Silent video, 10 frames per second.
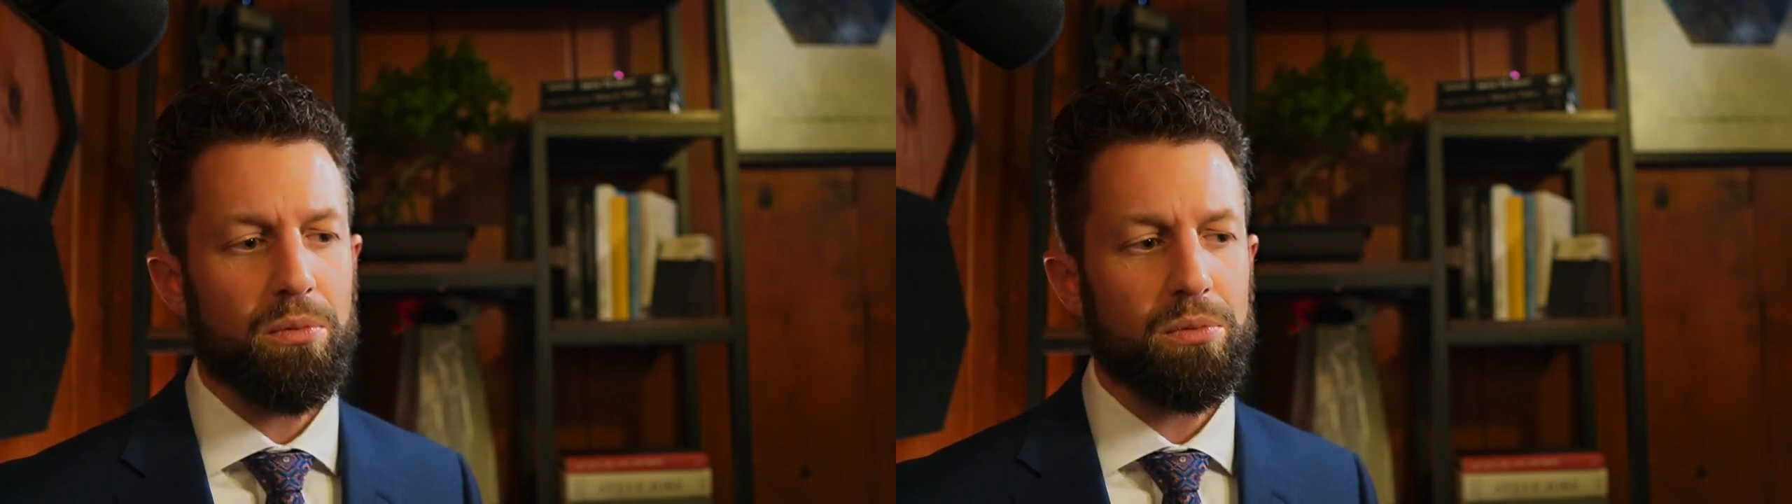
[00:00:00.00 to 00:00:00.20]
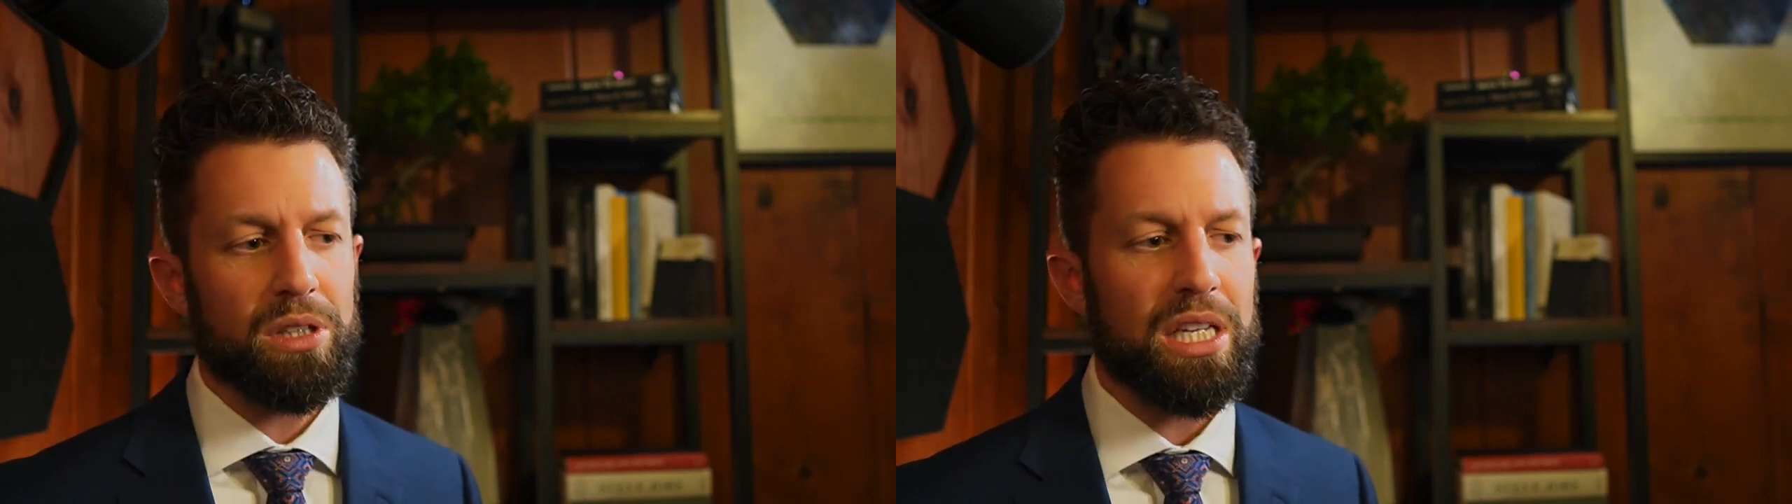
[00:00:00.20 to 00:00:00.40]

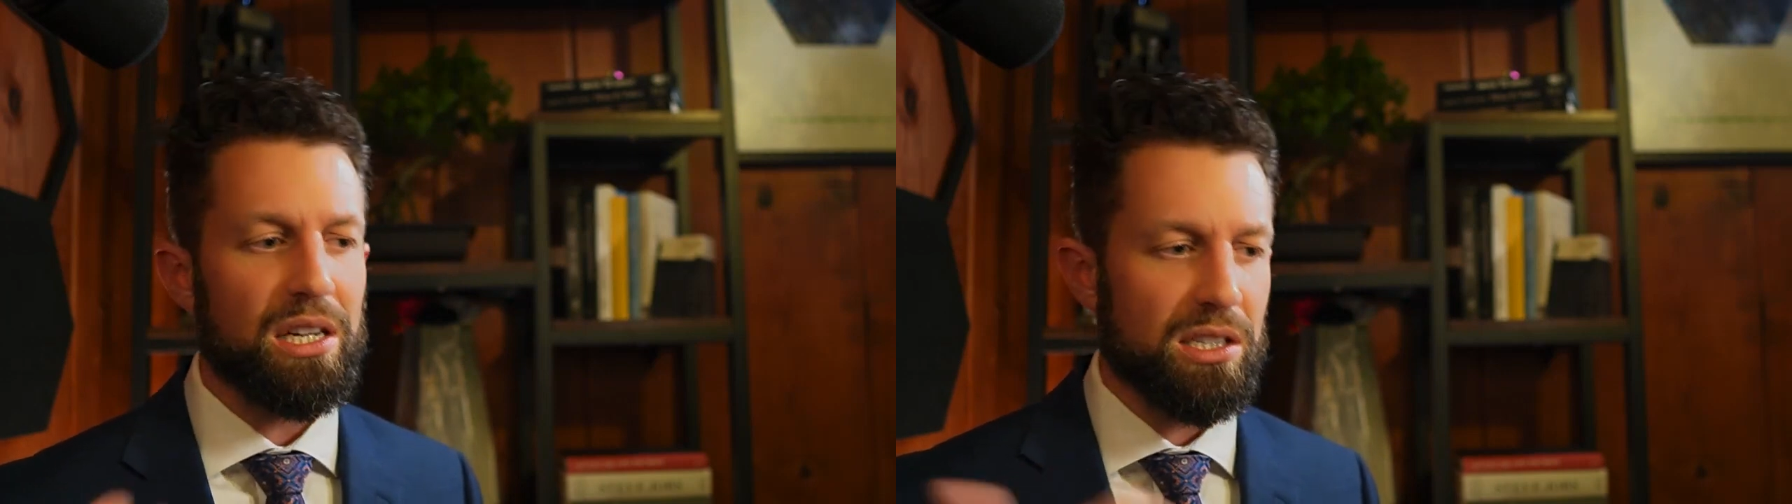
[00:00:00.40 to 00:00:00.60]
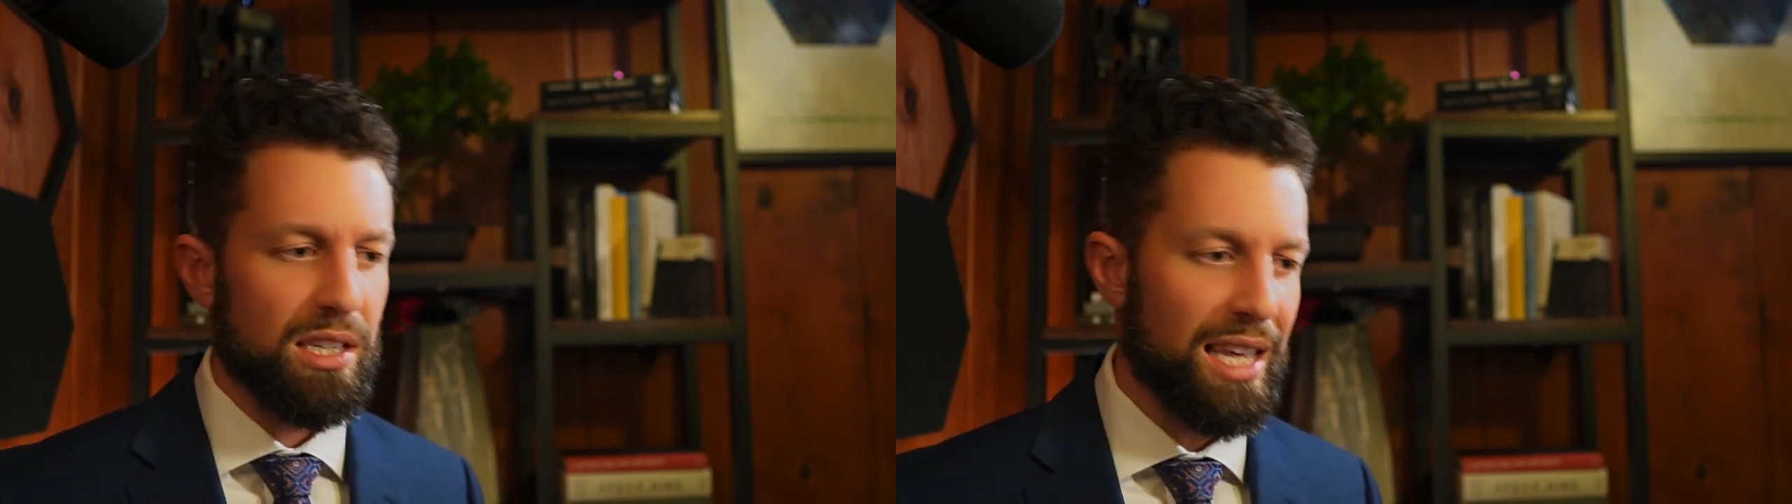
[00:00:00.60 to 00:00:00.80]
lead
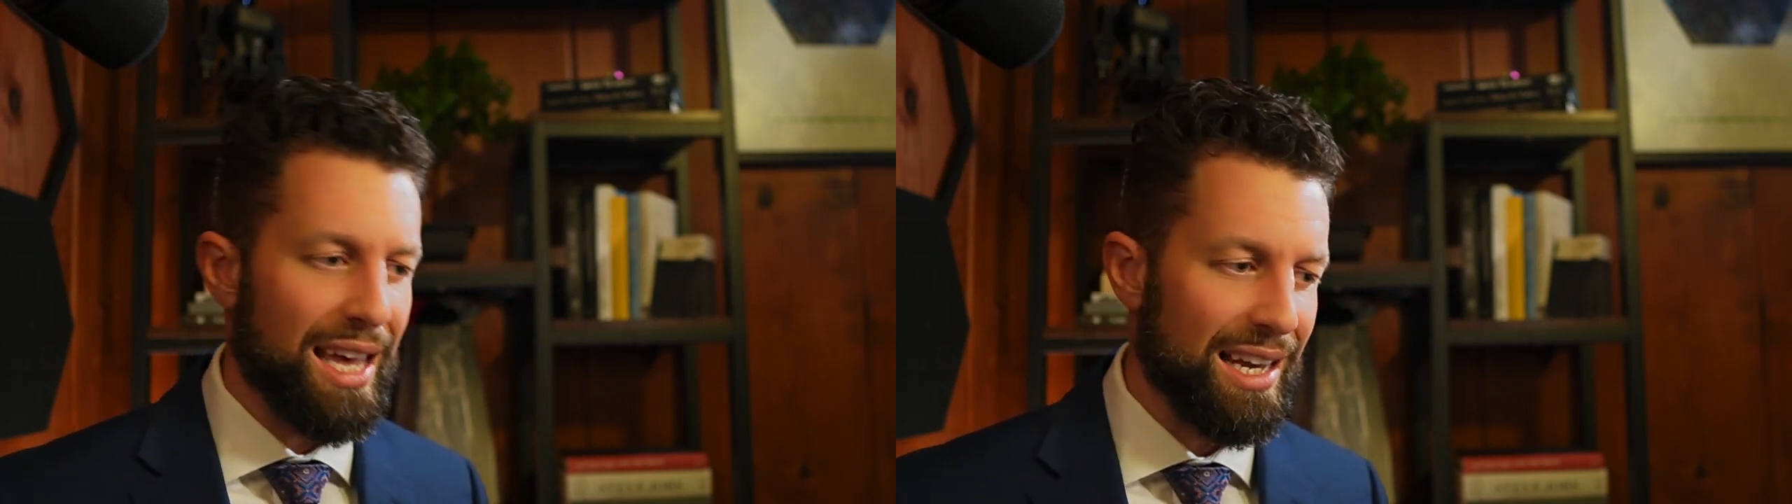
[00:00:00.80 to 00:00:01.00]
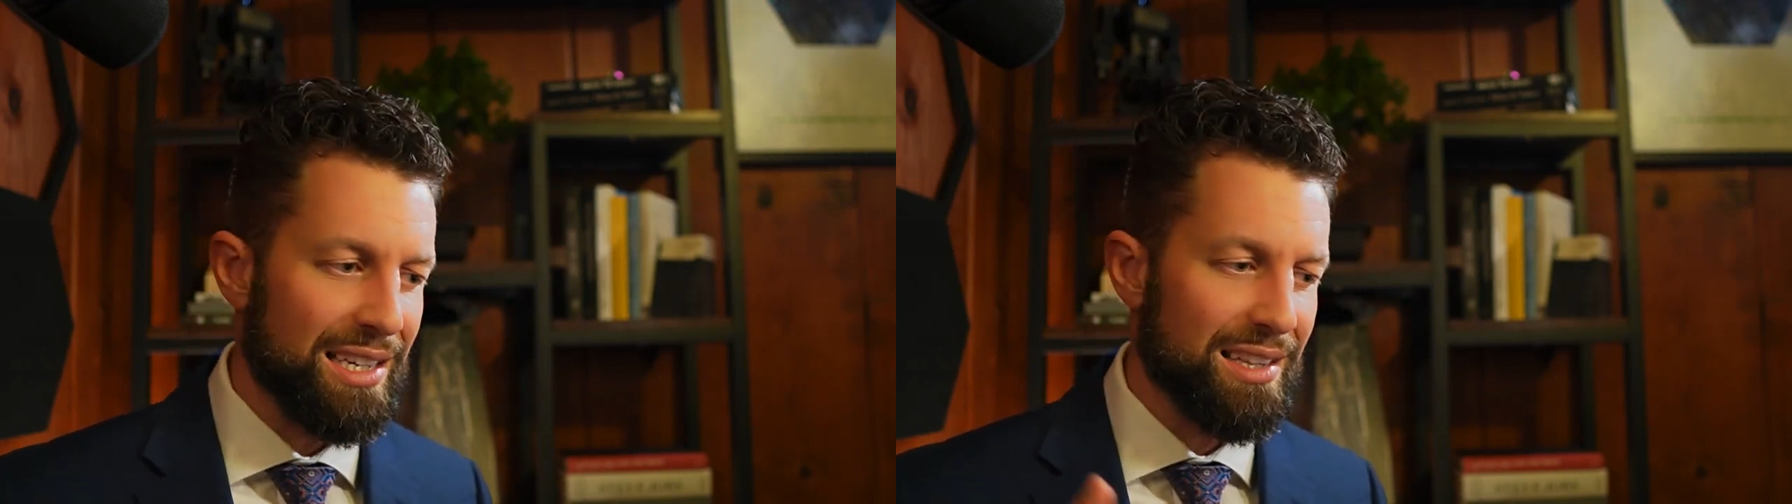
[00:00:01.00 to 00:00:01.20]
us to
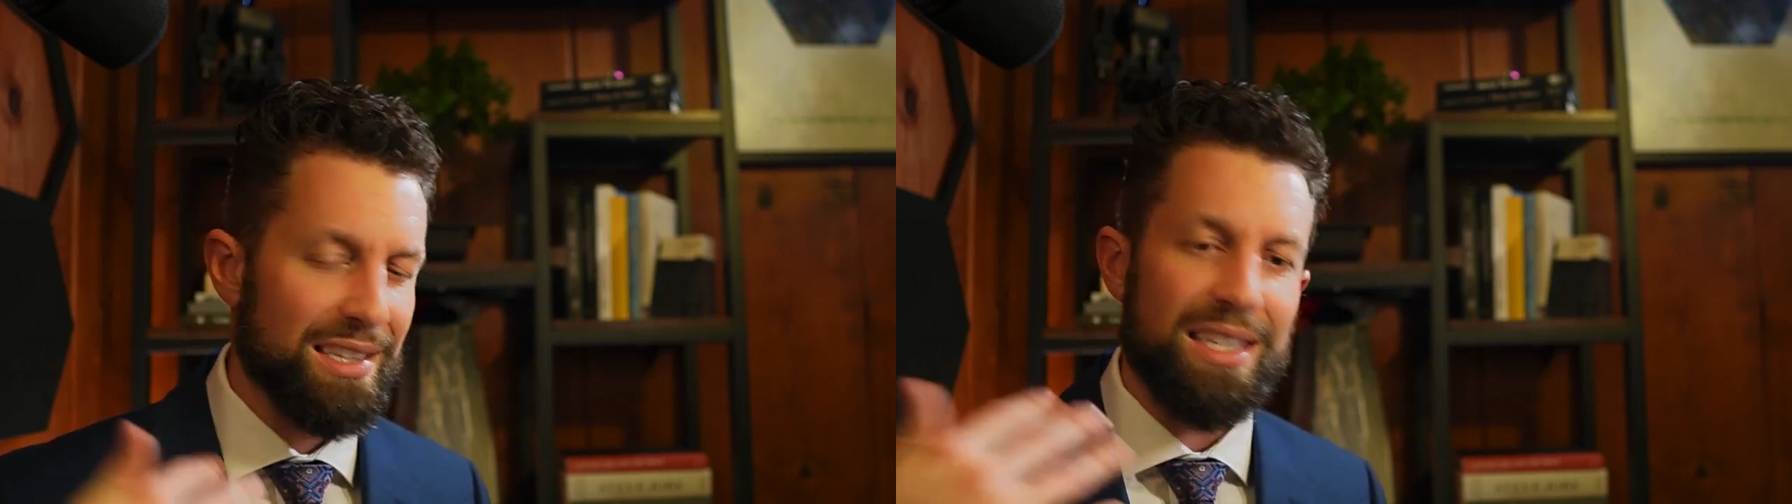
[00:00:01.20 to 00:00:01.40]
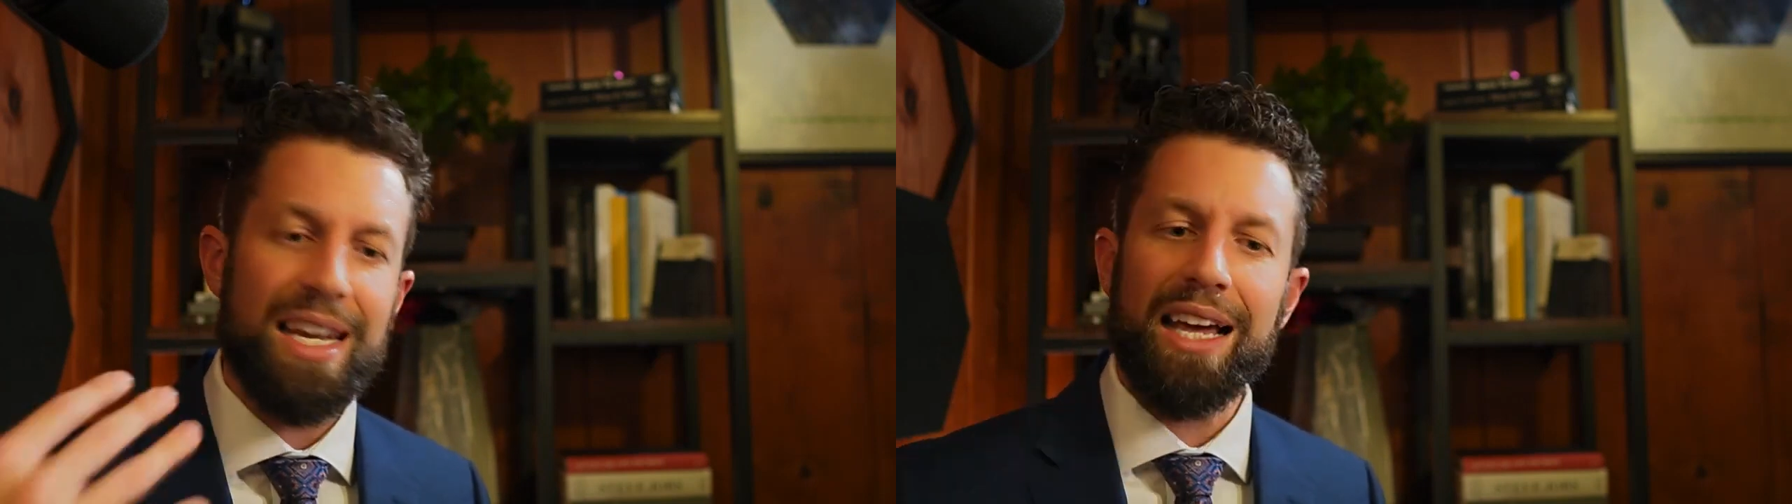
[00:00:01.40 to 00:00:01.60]
get into
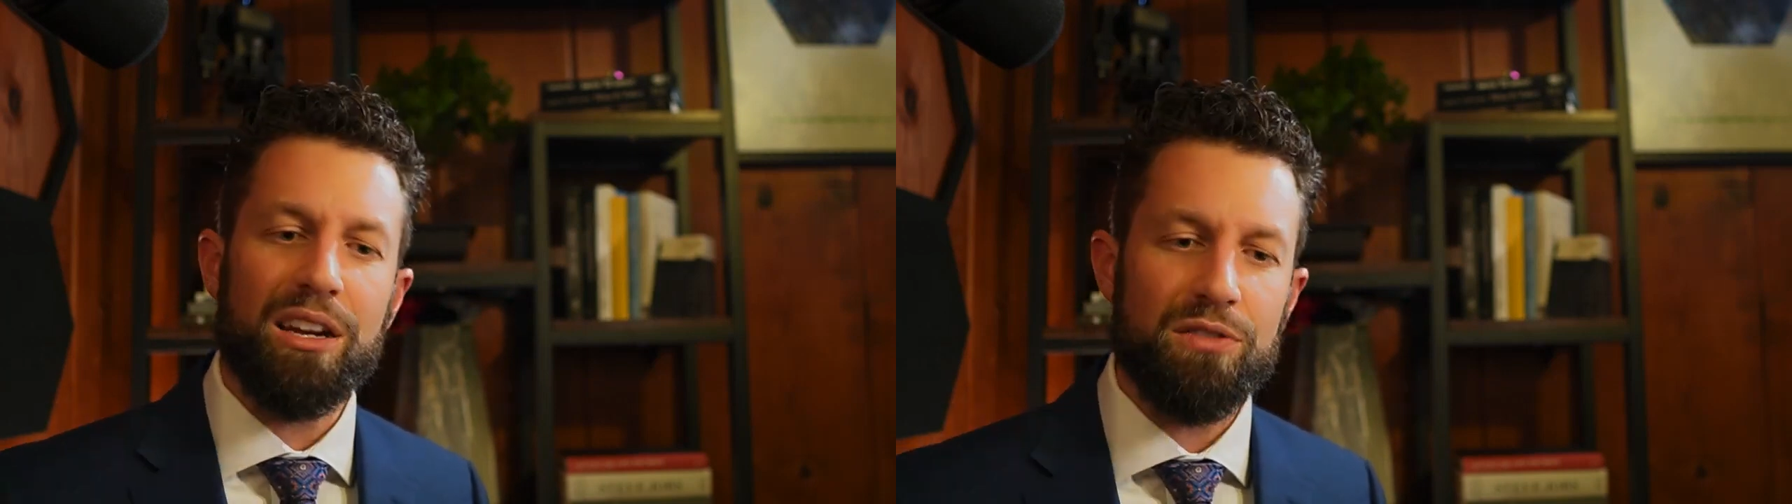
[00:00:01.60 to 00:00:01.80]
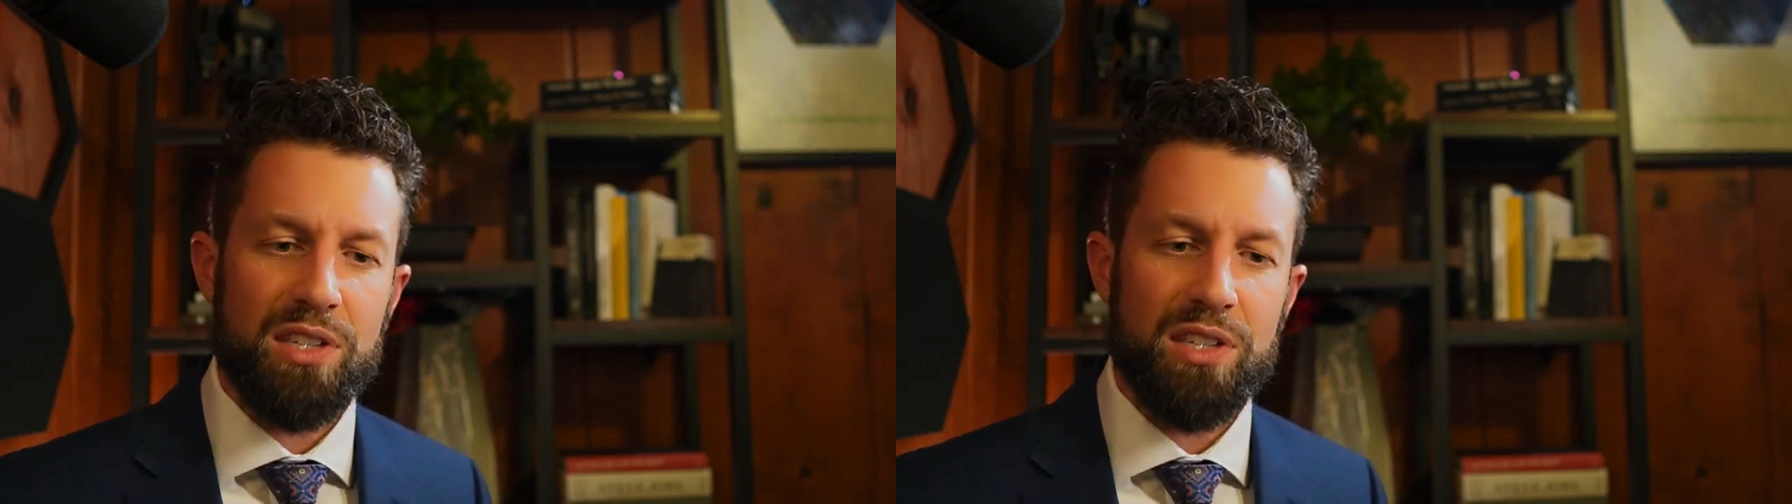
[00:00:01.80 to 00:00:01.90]
this negative